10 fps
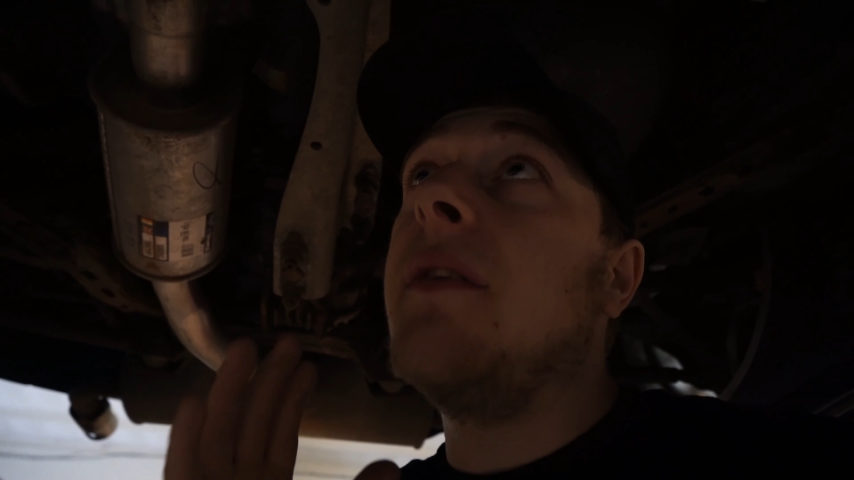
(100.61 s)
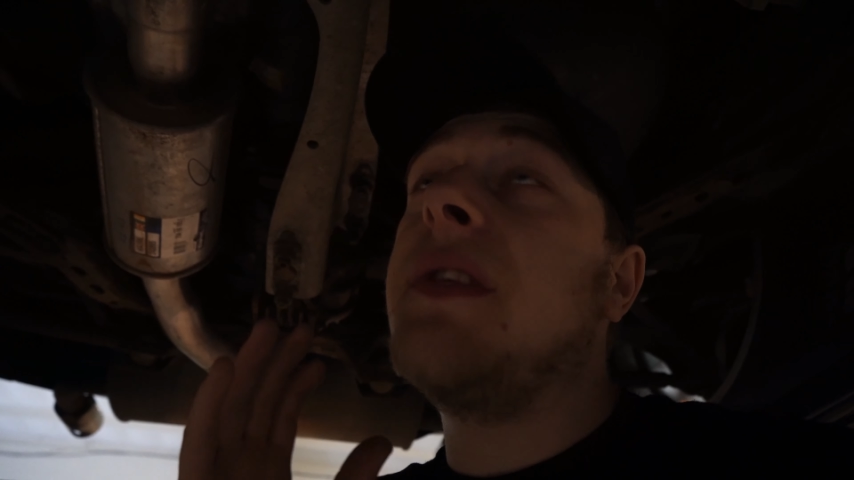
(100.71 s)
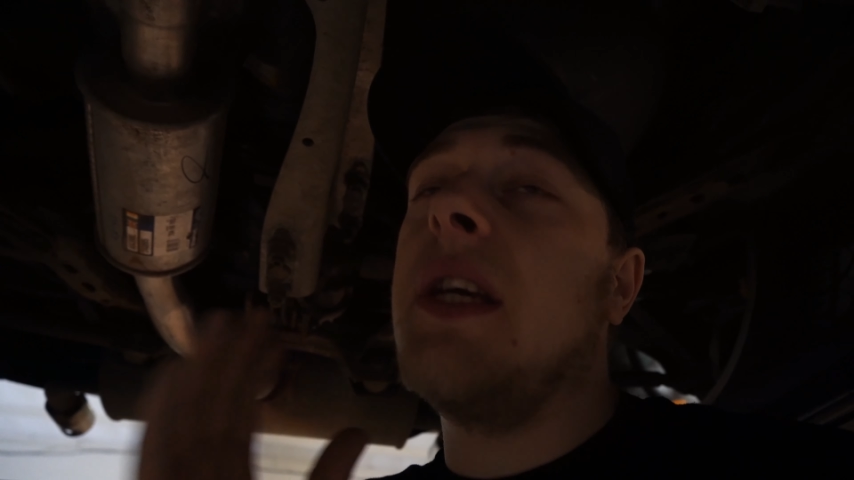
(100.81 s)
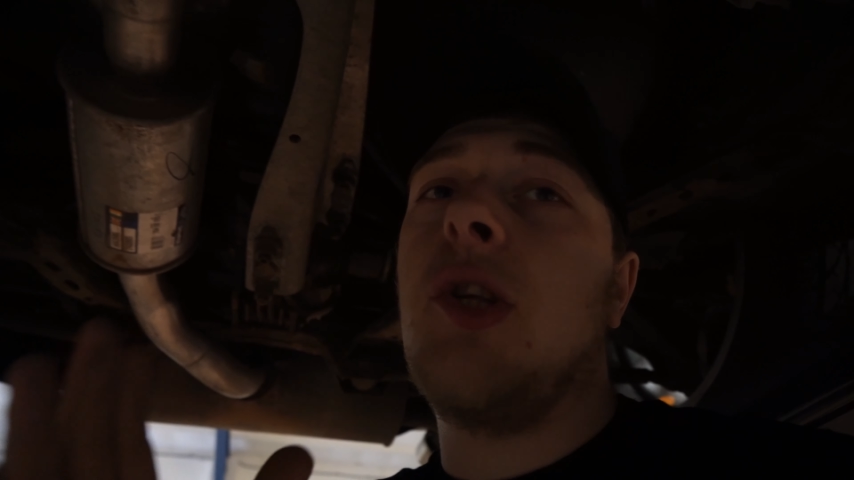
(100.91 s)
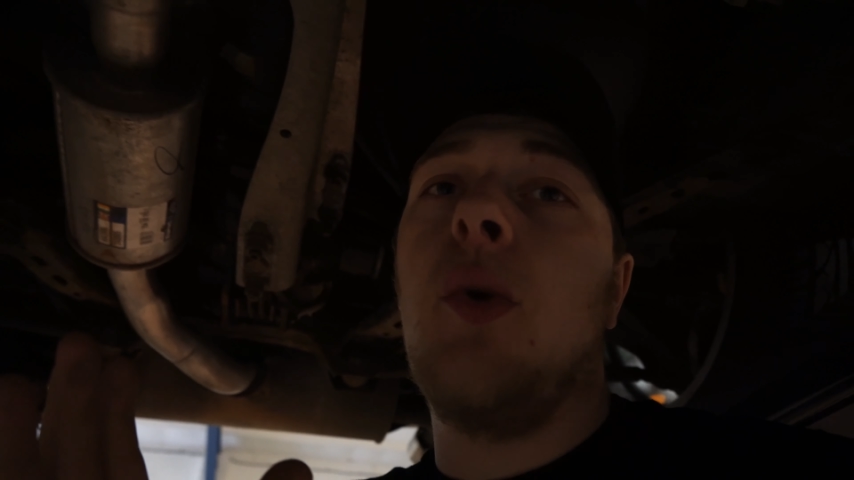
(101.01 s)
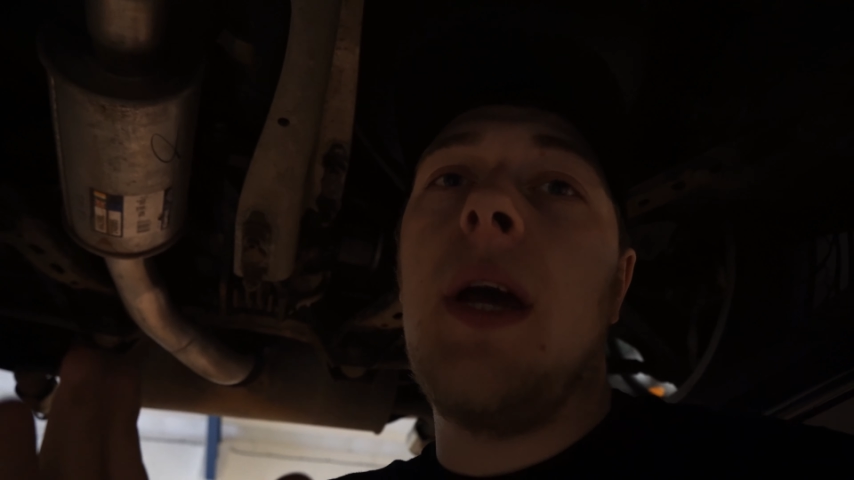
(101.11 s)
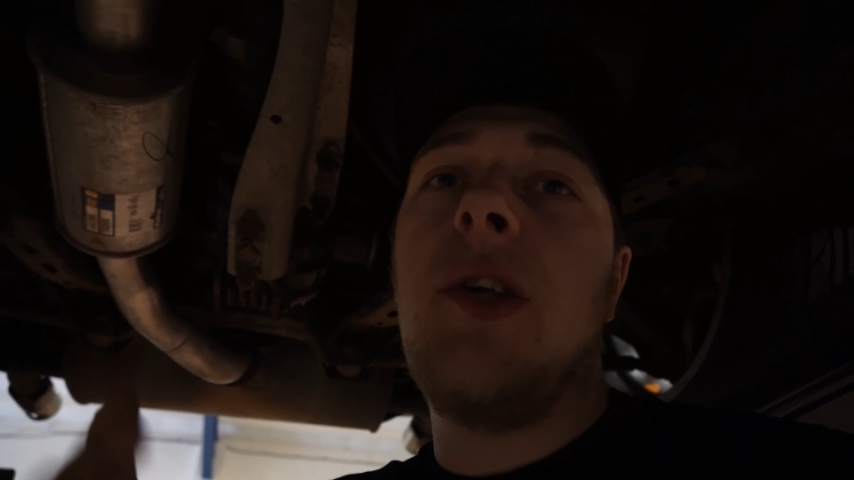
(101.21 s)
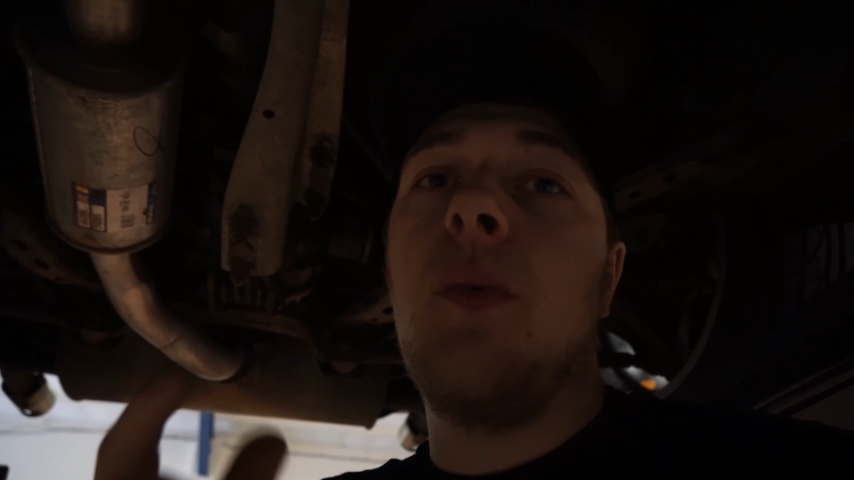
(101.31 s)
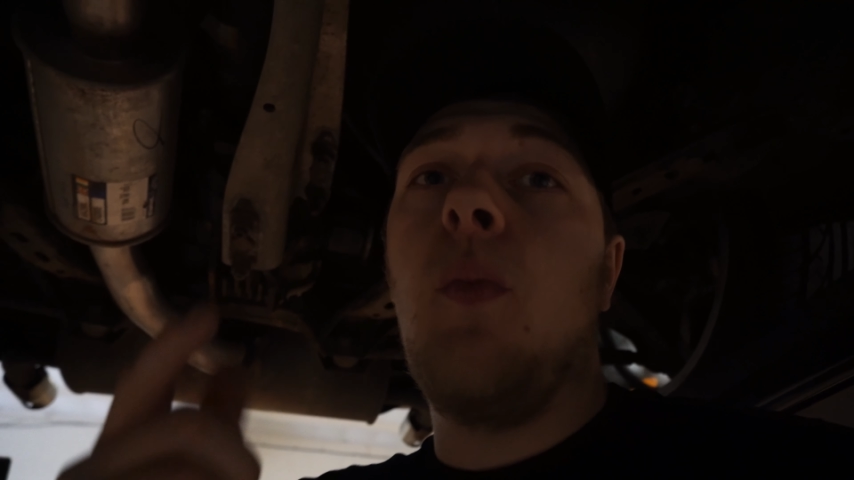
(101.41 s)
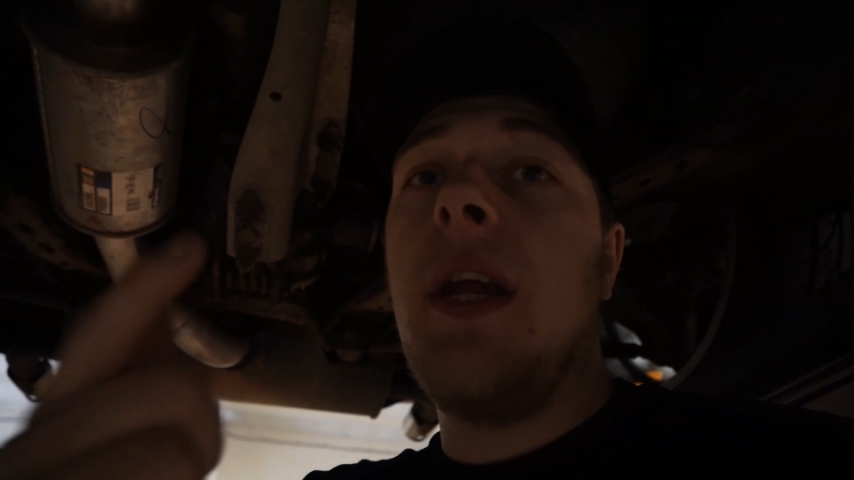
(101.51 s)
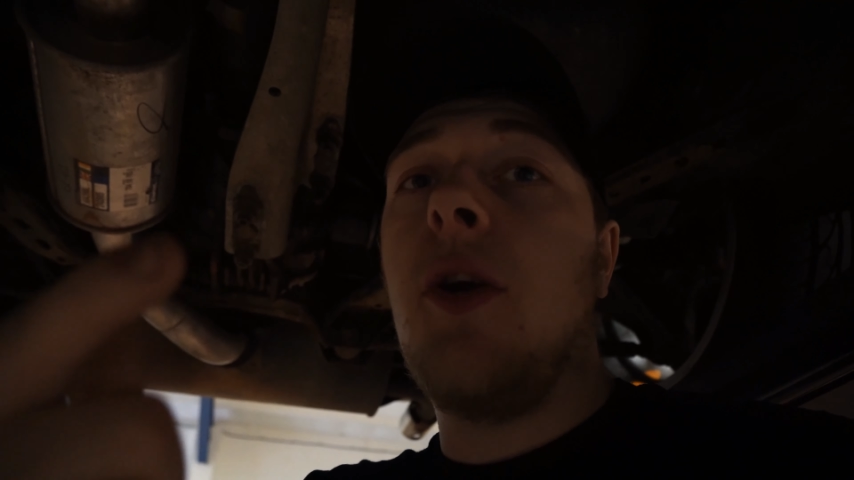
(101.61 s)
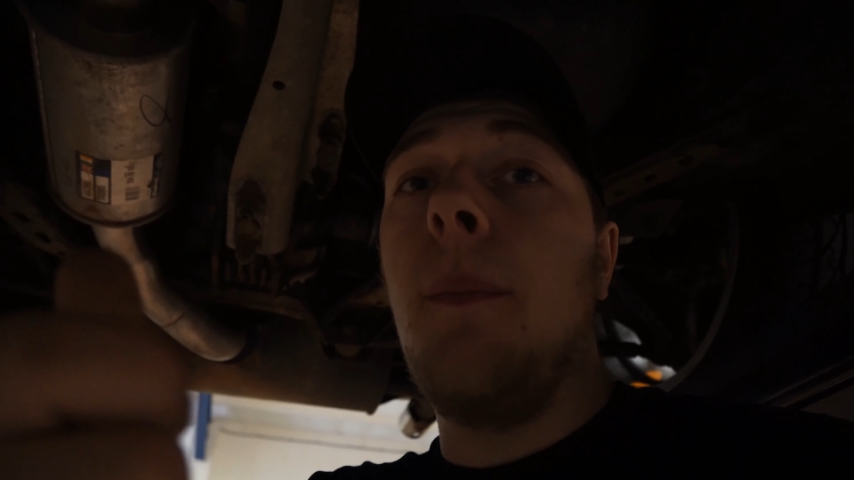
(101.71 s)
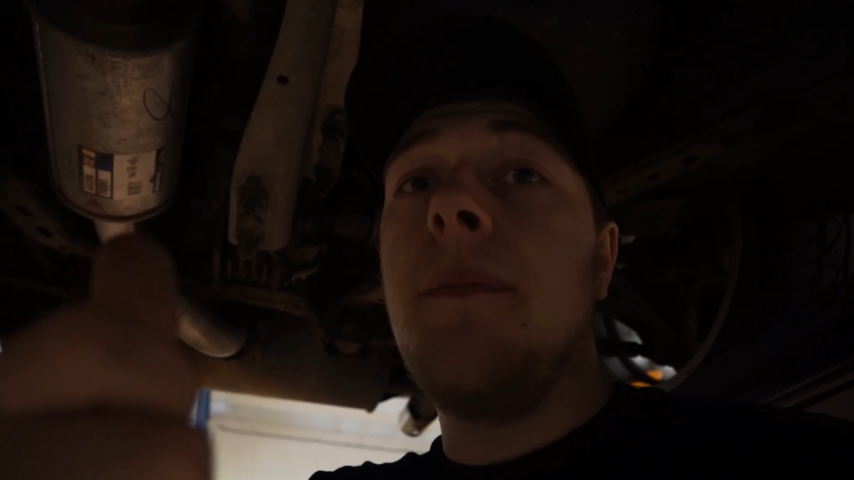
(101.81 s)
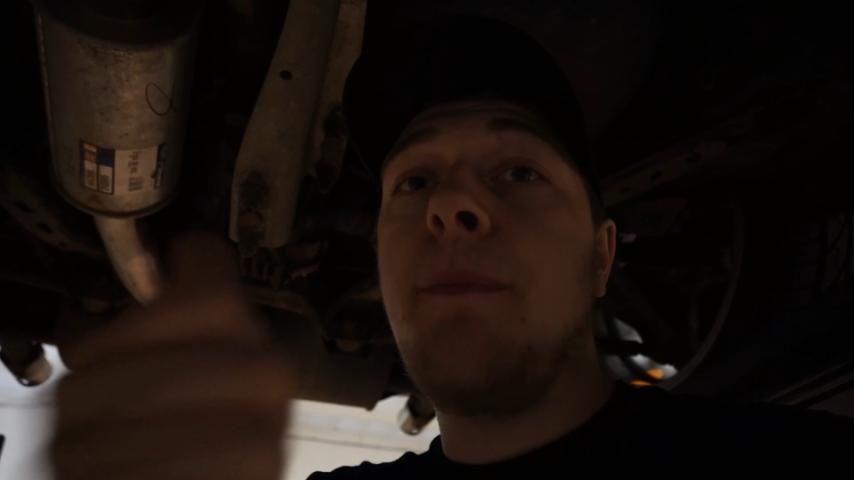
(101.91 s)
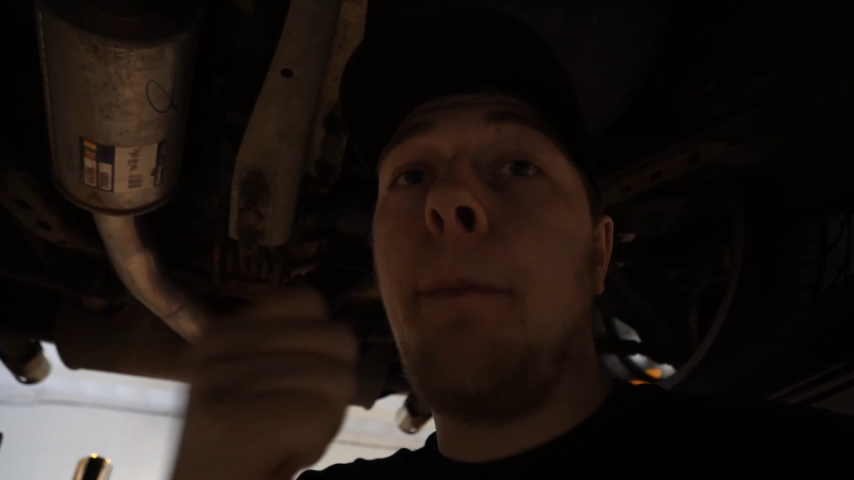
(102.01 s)
of situation when it
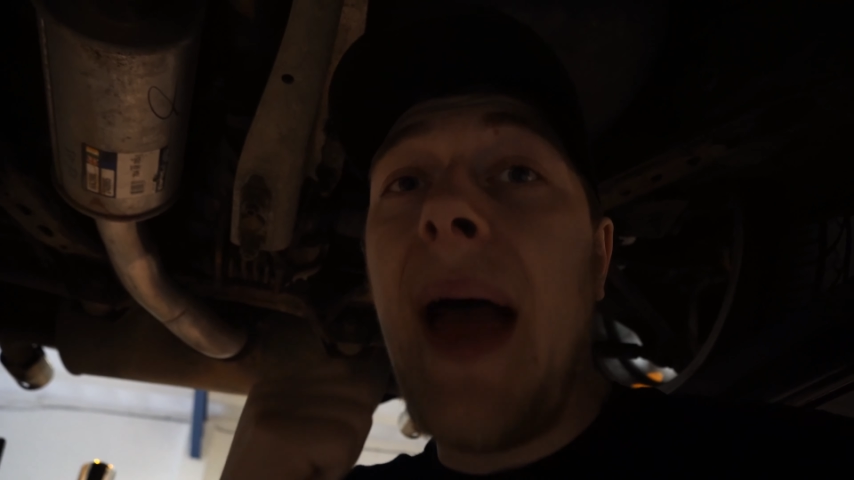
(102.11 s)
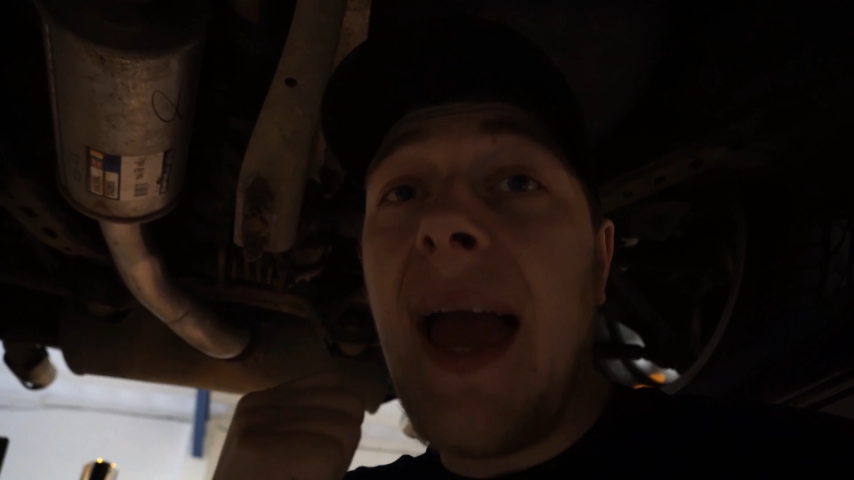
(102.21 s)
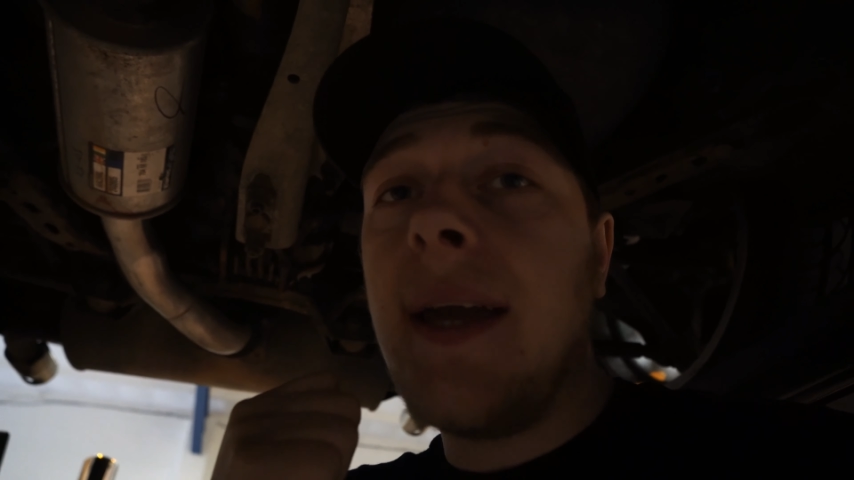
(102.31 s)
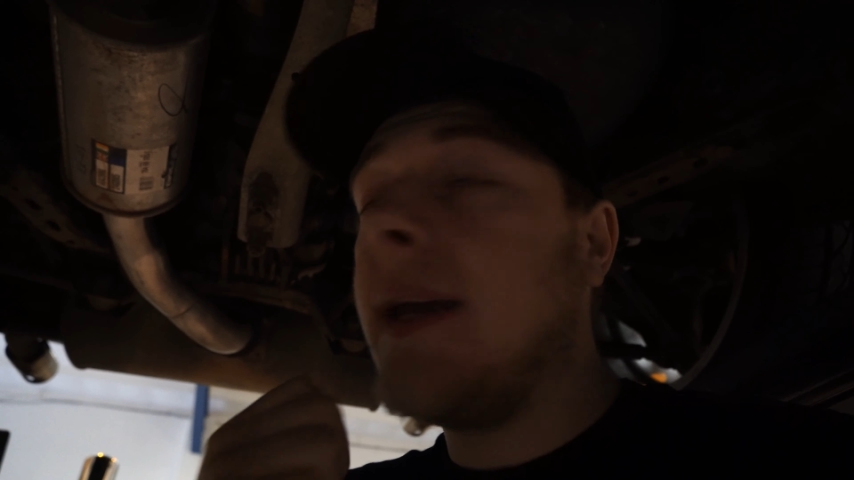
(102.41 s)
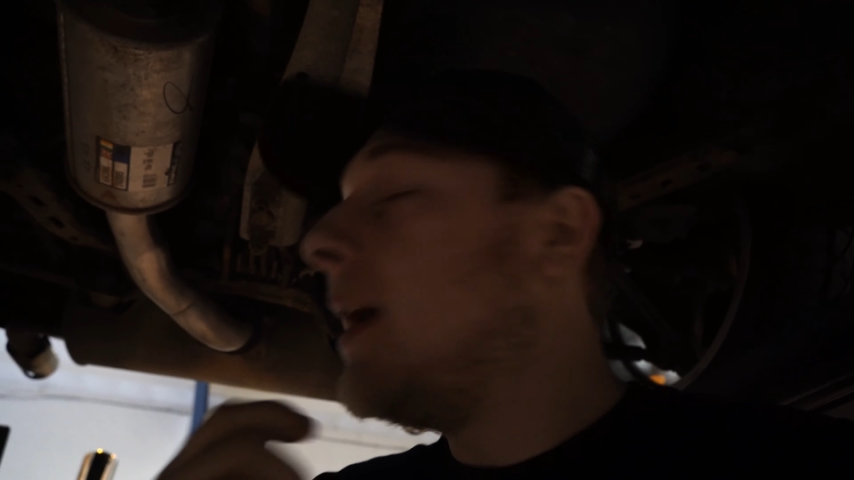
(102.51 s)
comes back.